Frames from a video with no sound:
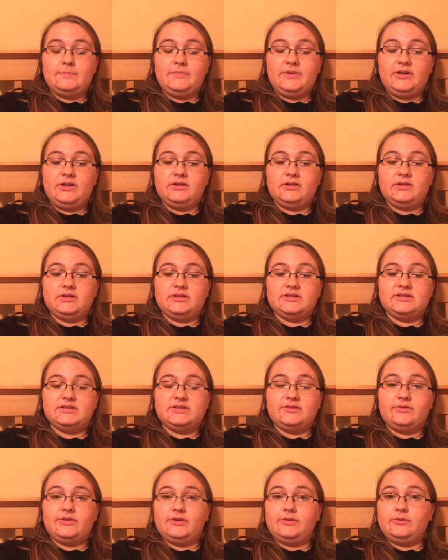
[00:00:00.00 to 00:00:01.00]
because
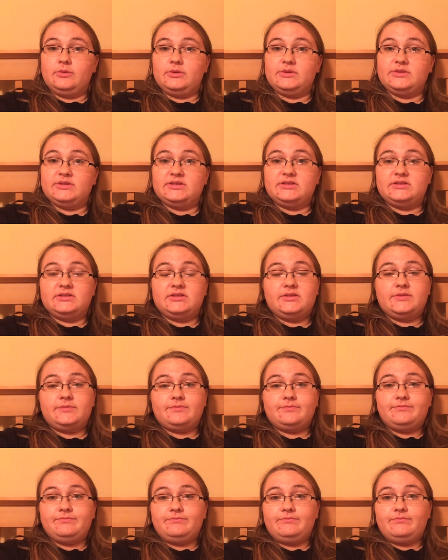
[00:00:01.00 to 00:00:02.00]
if I wasn't
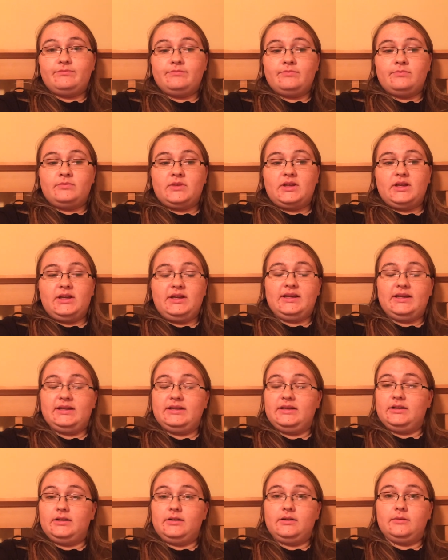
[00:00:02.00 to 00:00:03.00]
and I
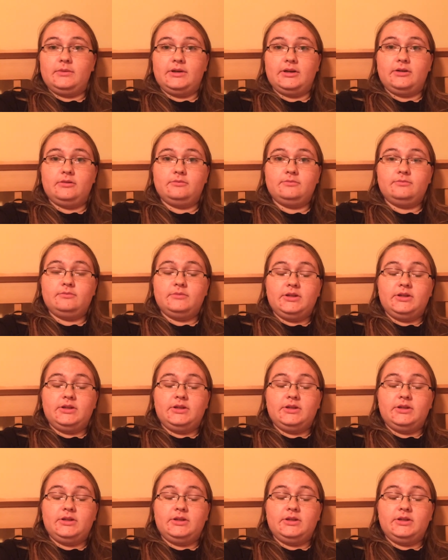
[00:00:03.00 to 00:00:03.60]
didn't come out